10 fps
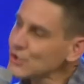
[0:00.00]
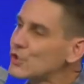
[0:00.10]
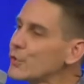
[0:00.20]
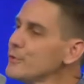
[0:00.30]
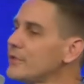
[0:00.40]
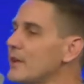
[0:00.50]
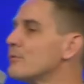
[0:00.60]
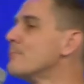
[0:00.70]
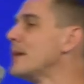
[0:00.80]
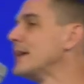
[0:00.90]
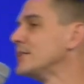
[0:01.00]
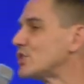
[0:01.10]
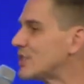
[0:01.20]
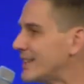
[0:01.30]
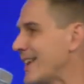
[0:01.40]
a truth that remains
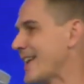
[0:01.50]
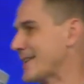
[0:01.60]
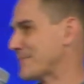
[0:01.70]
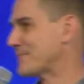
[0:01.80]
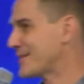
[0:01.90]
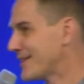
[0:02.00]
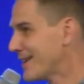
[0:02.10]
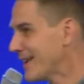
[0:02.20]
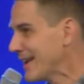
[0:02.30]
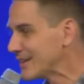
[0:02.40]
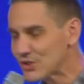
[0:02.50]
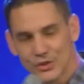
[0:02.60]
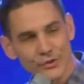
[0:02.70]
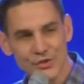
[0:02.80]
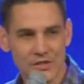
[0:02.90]
today. It's
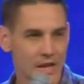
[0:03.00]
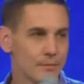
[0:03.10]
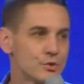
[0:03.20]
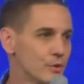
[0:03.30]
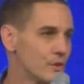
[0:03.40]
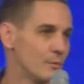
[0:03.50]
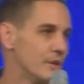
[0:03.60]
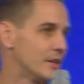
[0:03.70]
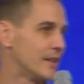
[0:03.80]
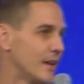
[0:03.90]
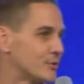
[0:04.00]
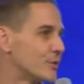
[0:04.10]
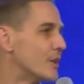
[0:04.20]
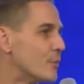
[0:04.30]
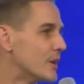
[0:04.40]
still the same truth that we encounter
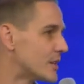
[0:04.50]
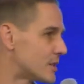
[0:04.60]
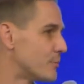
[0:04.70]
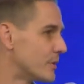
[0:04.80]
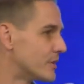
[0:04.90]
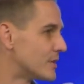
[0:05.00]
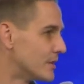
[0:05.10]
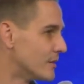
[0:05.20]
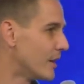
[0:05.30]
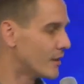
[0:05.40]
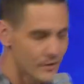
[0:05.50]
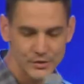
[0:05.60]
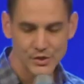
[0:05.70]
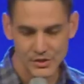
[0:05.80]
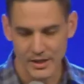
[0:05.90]
and that we experience in our
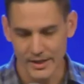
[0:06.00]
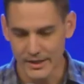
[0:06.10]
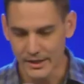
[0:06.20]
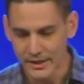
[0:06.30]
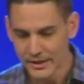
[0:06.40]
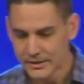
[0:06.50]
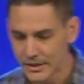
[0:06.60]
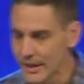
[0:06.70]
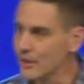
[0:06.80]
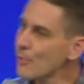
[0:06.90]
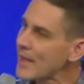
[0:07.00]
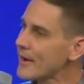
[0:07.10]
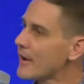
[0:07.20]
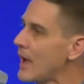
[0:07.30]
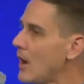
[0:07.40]
society today. No
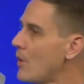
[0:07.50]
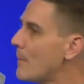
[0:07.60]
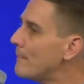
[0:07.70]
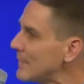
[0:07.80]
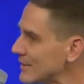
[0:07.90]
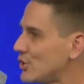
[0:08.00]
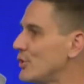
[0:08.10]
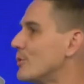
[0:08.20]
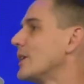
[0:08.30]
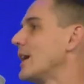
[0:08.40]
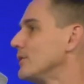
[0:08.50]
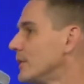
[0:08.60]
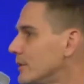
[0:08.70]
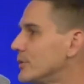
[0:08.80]
matter how much you know or how little